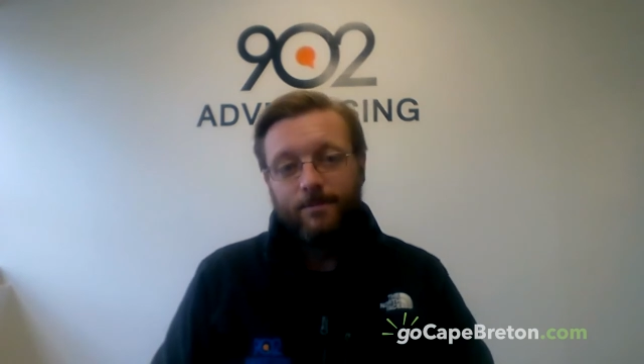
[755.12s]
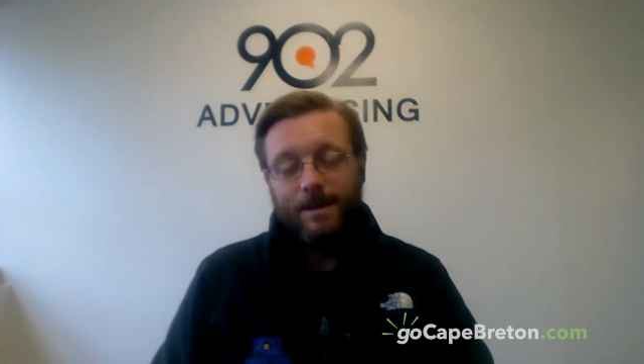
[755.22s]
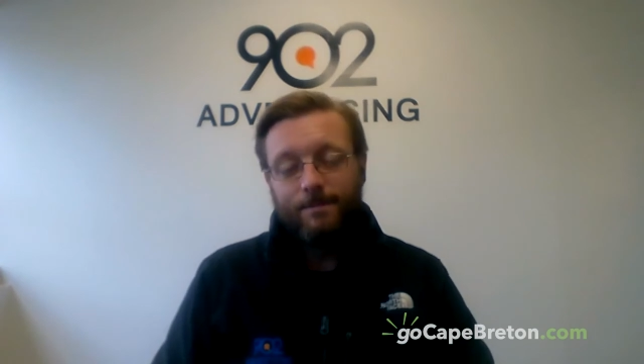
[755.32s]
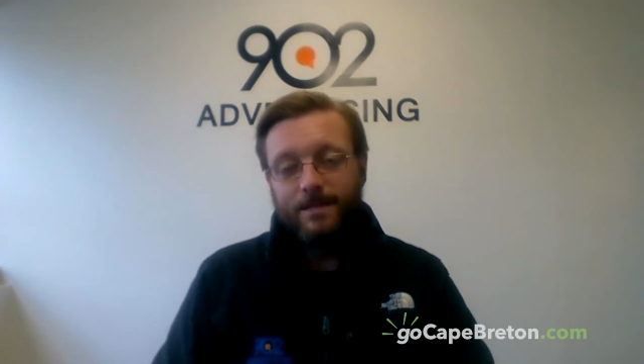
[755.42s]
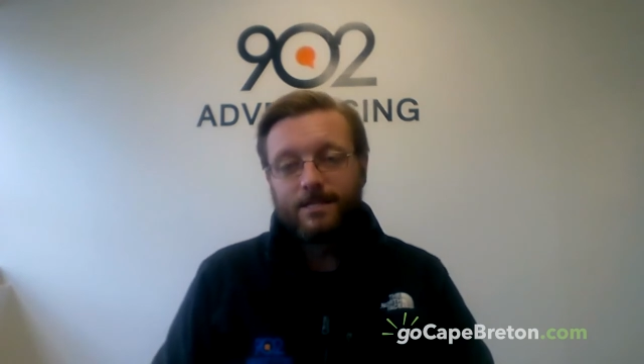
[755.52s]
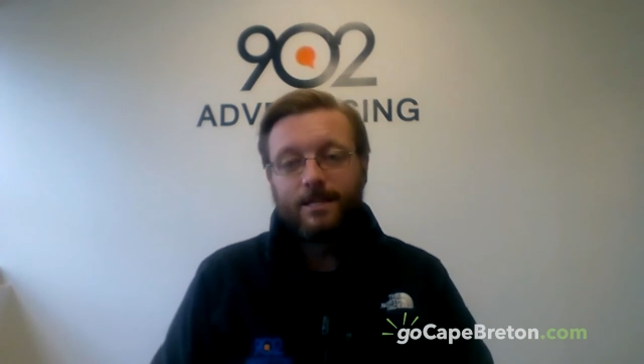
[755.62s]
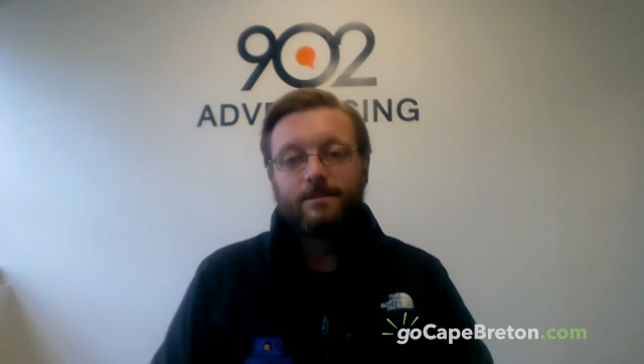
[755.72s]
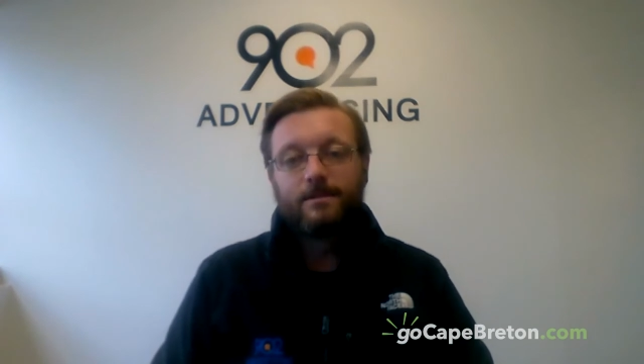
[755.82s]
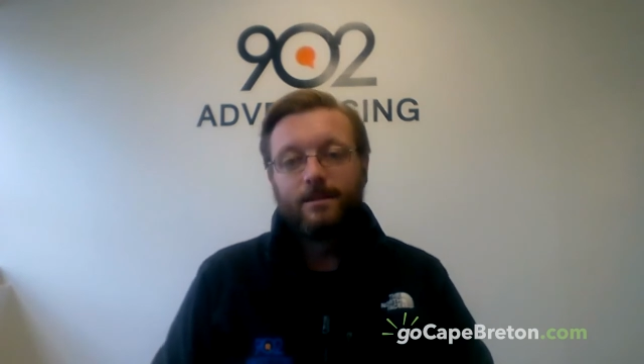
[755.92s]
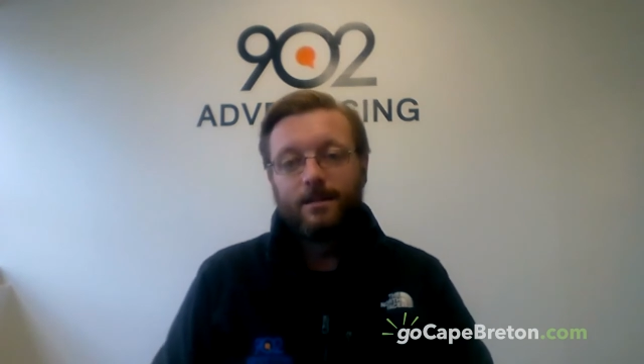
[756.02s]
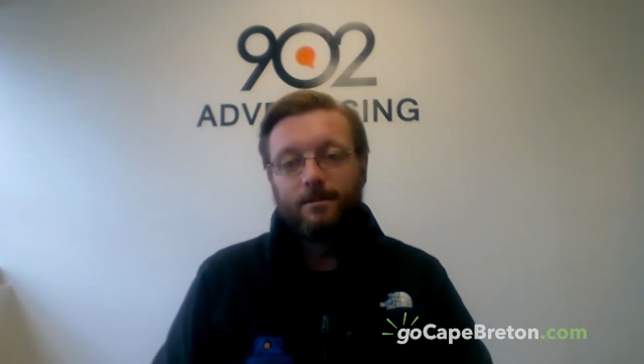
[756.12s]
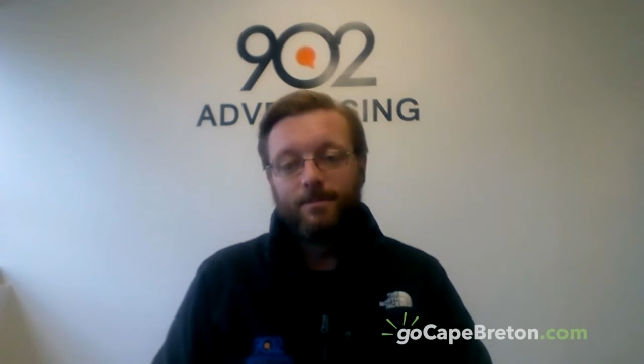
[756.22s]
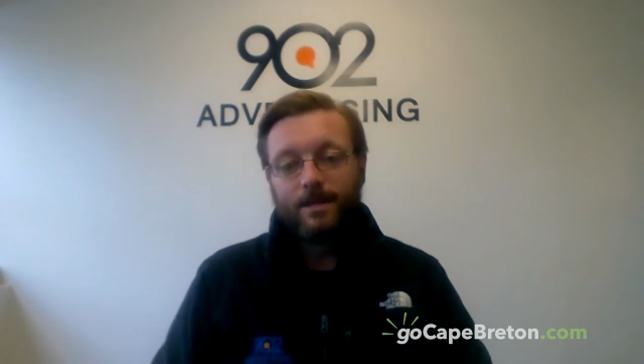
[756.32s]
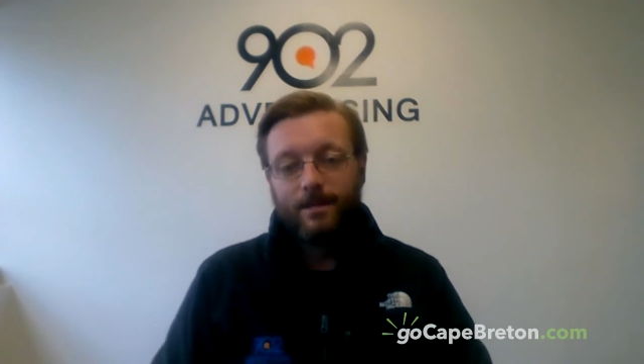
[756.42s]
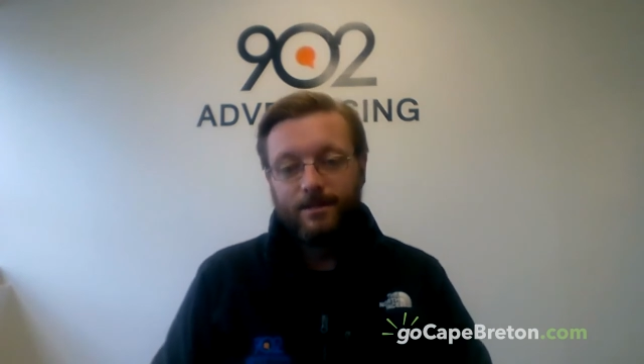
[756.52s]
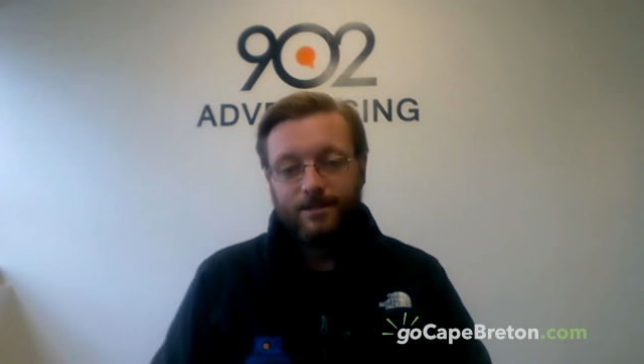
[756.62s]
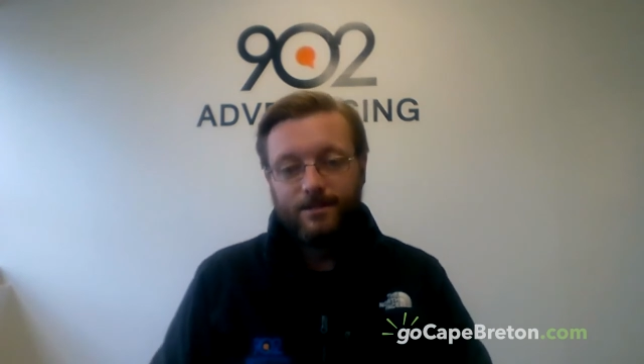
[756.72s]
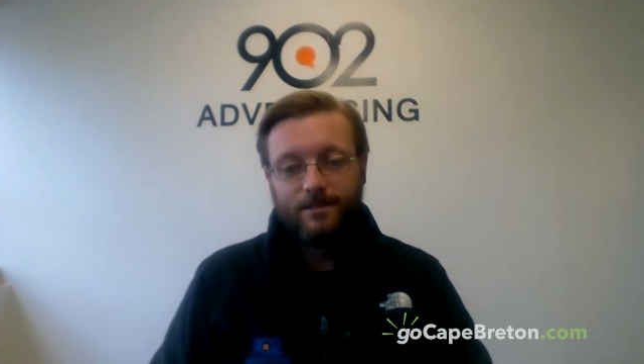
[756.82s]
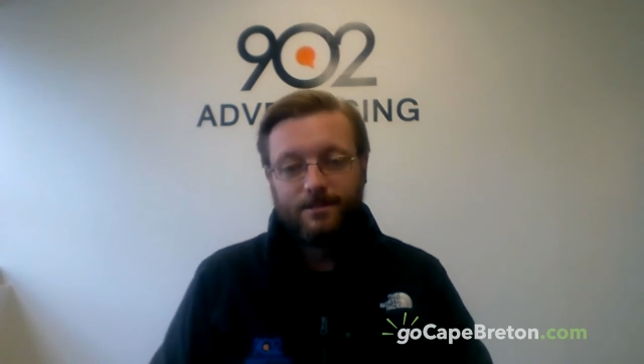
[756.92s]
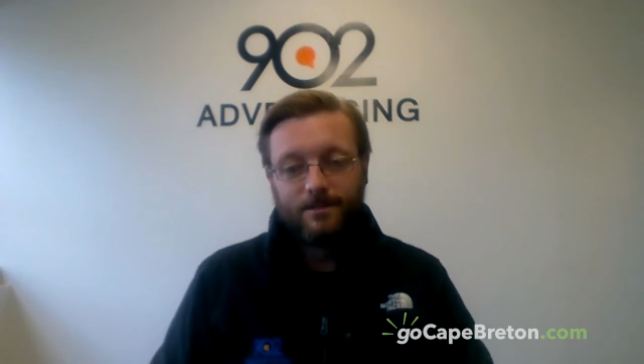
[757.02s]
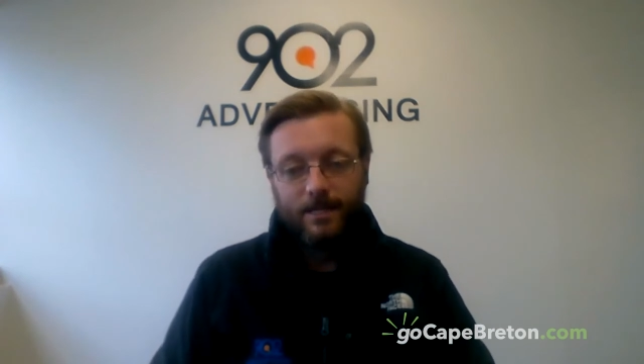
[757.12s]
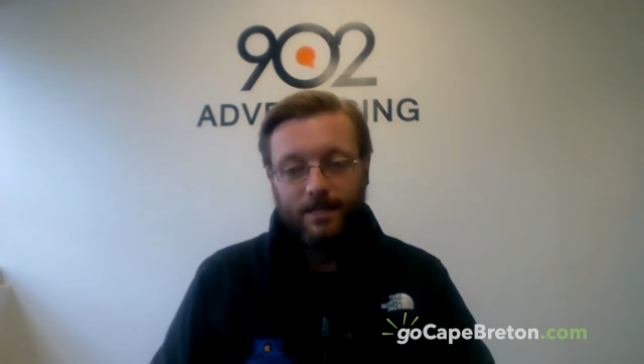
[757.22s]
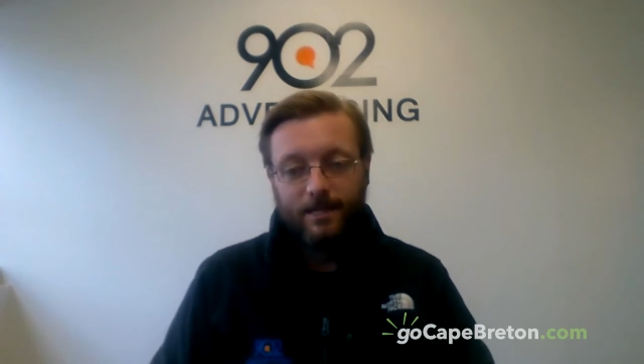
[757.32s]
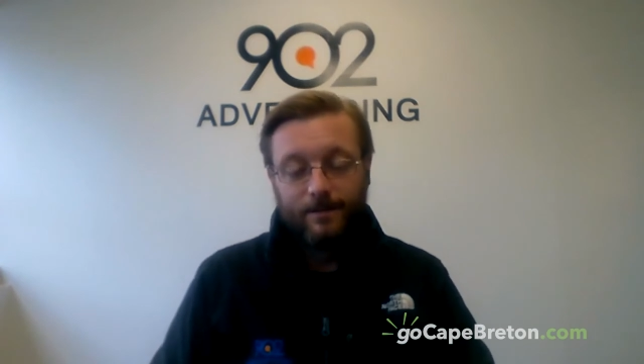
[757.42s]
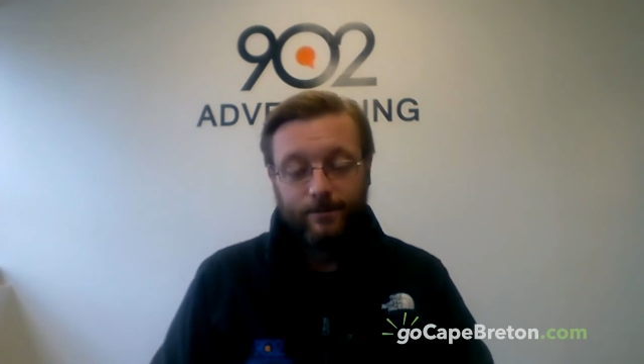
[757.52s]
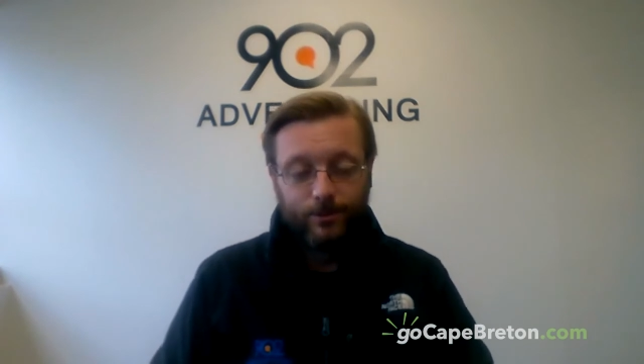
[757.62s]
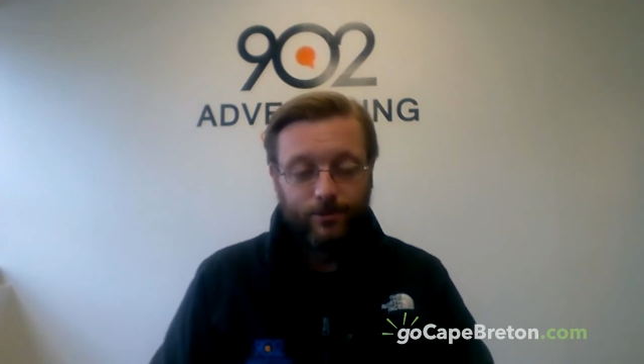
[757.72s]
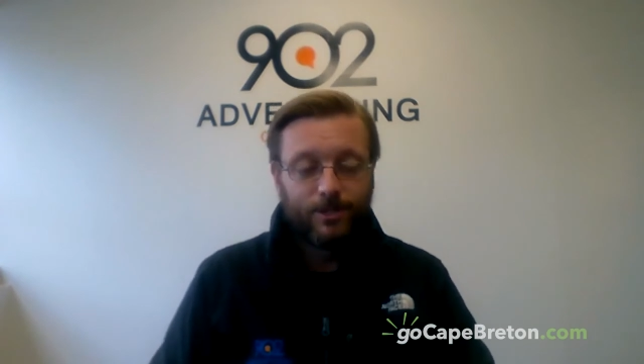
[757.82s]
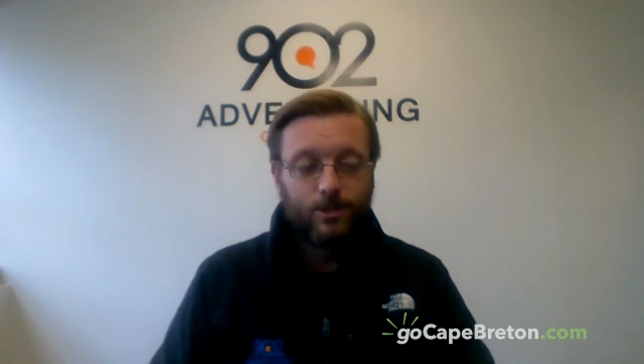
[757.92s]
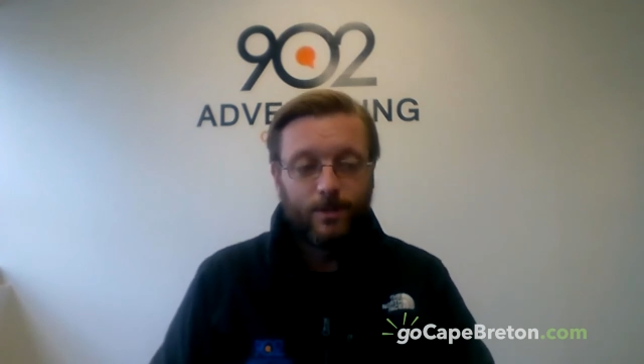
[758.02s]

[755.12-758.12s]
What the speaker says: That being said, because the restrictions,